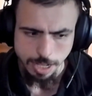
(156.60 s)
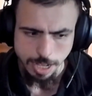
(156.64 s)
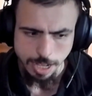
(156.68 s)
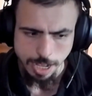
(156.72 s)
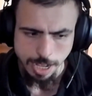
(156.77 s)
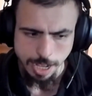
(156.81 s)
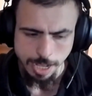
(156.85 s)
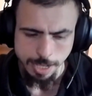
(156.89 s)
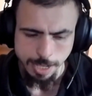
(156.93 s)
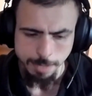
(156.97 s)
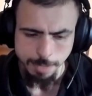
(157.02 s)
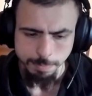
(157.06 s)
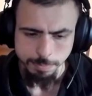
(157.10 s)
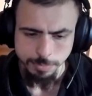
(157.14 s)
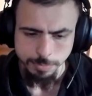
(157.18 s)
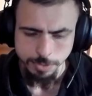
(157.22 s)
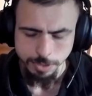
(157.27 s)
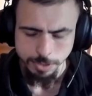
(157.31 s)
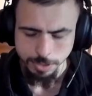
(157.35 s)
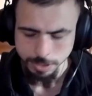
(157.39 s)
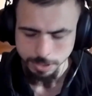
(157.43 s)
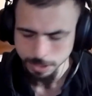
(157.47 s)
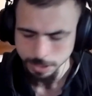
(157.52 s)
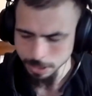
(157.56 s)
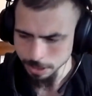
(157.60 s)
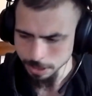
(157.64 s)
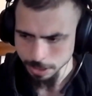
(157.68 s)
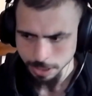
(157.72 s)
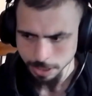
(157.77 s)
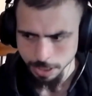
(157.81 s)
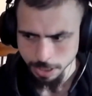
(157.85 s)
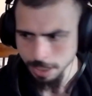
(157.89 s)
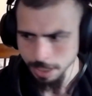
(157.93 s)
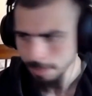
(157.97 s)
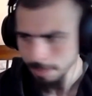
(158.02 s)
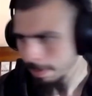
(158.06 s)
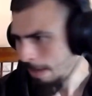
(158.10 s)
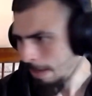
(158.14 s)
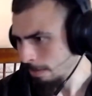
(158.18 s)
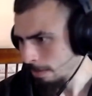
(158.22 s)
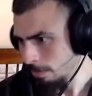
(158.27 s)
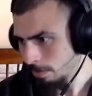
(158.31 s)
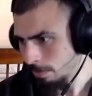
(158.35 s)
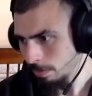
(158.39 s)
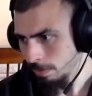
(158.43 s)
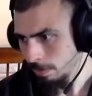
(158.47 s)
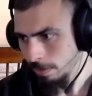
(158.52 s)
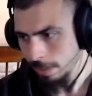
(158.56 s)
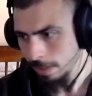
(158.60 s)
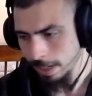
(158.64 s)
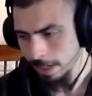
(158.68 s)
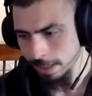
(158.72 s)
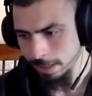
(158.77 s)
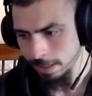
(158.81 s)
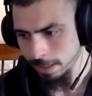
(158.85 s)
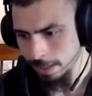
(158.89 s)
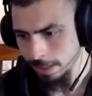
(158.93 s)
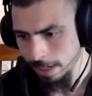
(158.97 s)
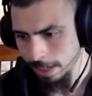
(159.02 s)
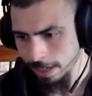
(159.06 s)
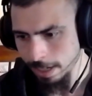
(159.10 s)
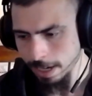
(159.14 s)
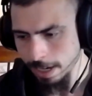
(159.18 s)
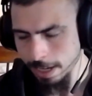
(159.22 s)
I'm just gonna come out and say it.